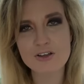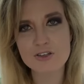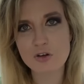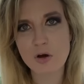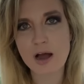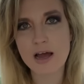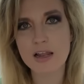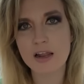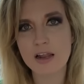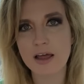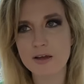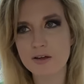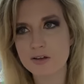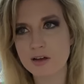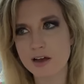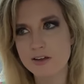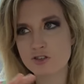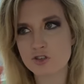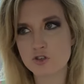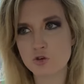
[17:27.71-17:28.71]
So I
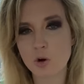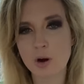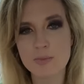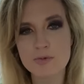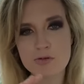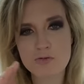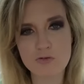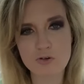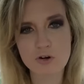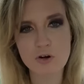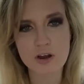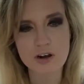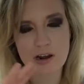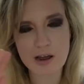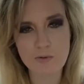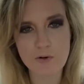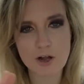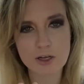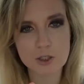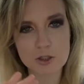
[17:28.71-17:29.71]
like I scrubbed through it and
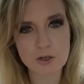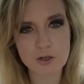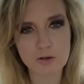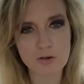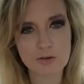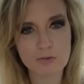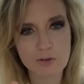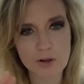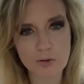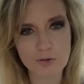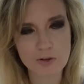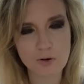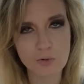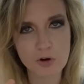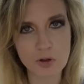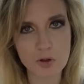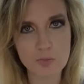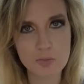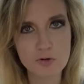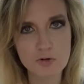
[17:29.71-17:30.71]
I watched the, the, the
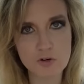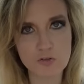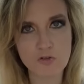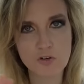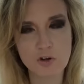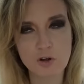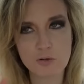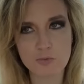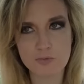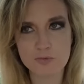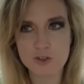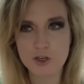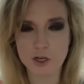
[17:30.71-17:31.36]
really beautiful,